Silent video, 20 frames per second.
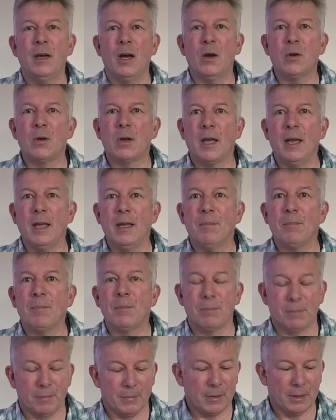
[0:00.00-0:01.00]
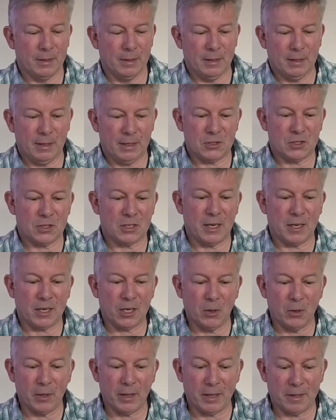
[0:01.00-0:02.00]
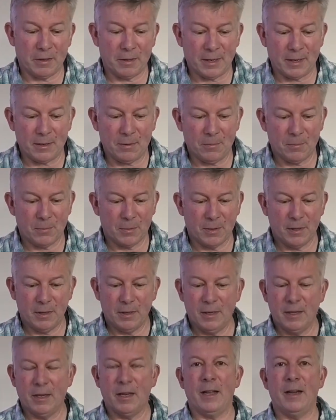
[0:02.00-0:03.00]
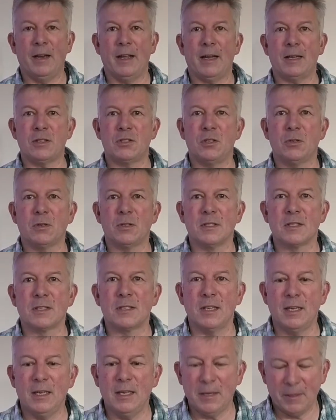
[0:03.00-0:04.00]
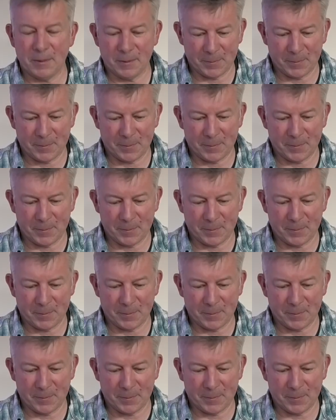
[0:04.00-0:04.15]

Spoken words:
Okay, let's just let go of that now, and as you can see,